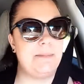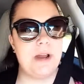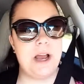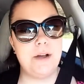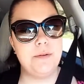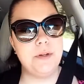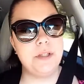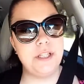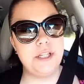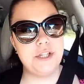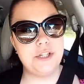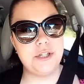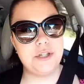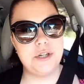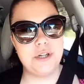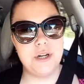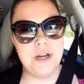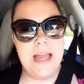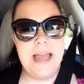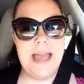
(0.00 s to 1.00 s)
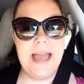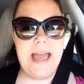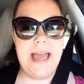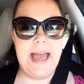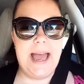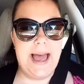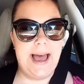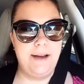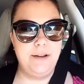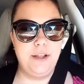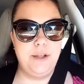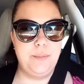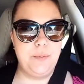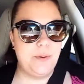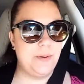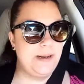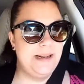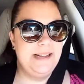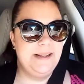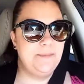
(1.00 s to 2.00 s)
I'm not really sure how you
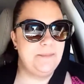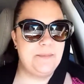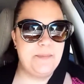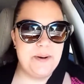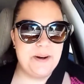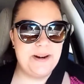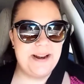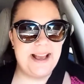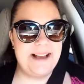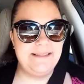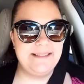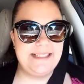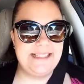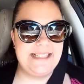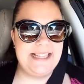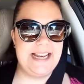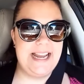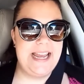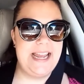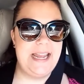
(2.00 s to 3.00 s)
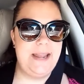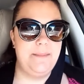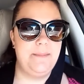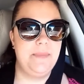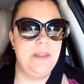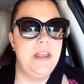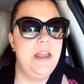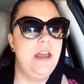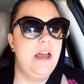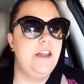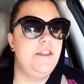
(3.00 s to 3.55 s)
pronounce the name.